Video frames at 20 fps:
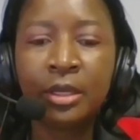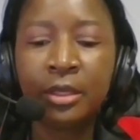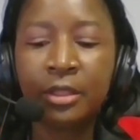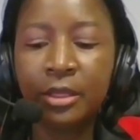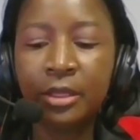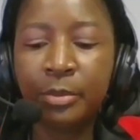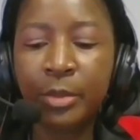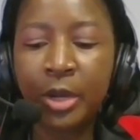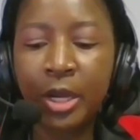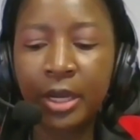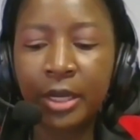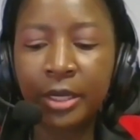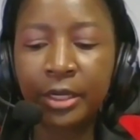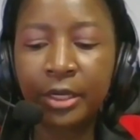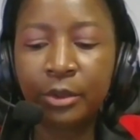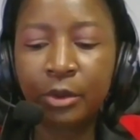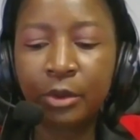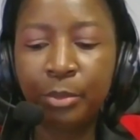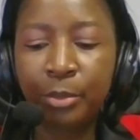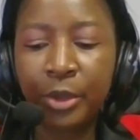the
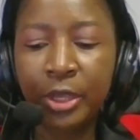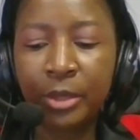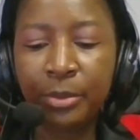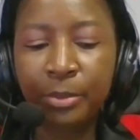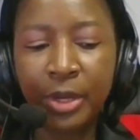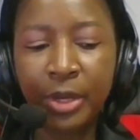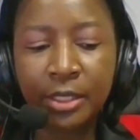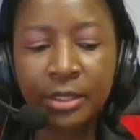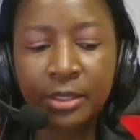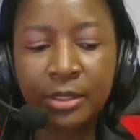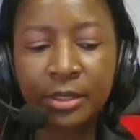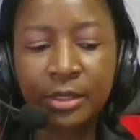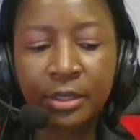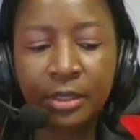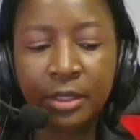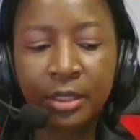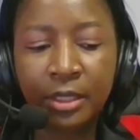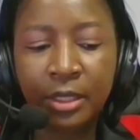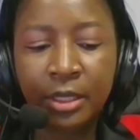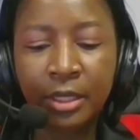Maharero papers,
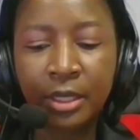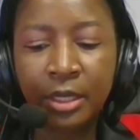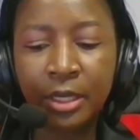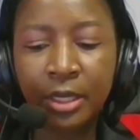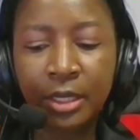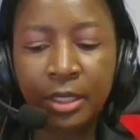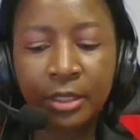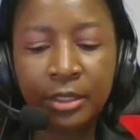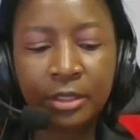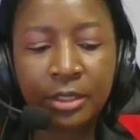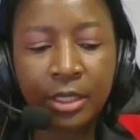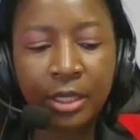and